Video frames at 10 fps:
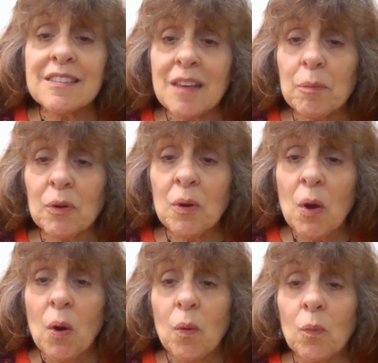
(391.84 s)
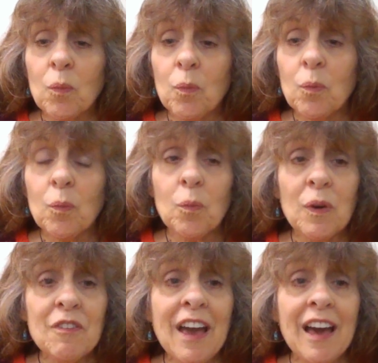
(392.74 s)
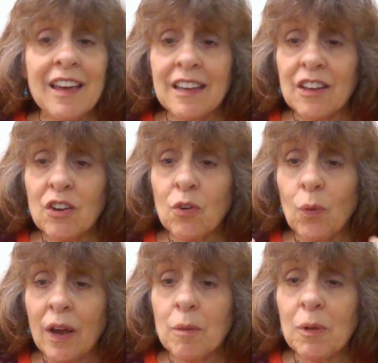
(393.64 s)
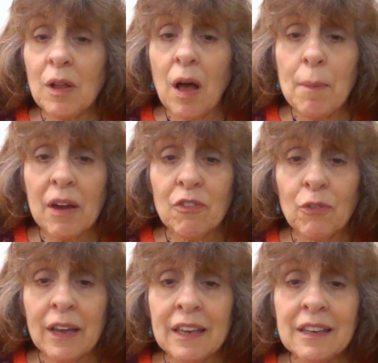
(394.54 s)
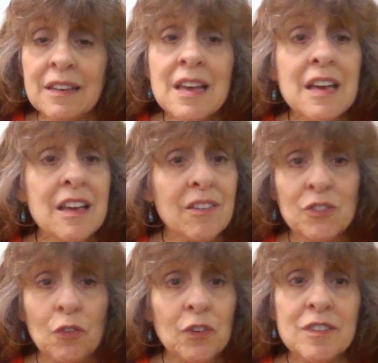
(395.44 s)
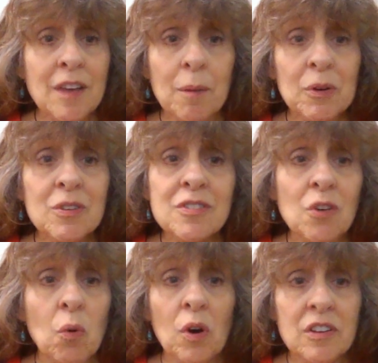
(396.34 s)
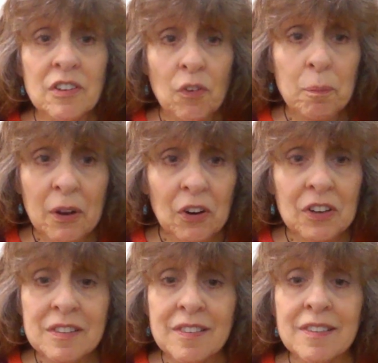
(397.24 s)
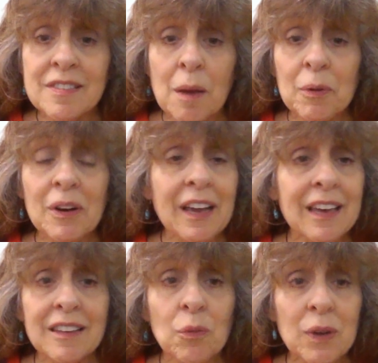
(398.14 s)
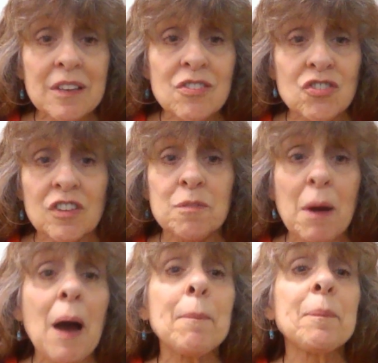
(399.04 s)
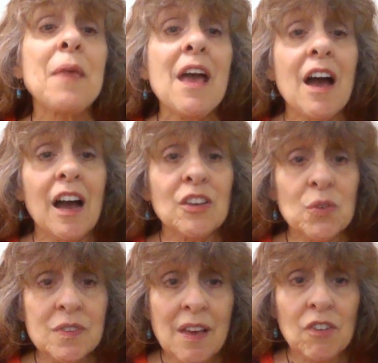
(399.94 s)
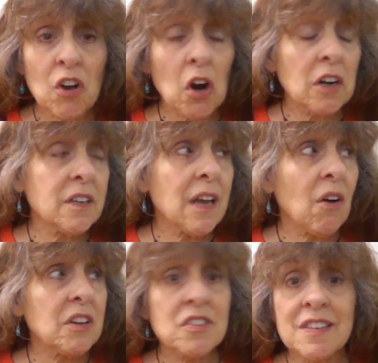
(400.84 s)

summer, we've had incredible amount of rain, different summers or different periods of the summer, and the weeds just pop. I used to have a garden, now I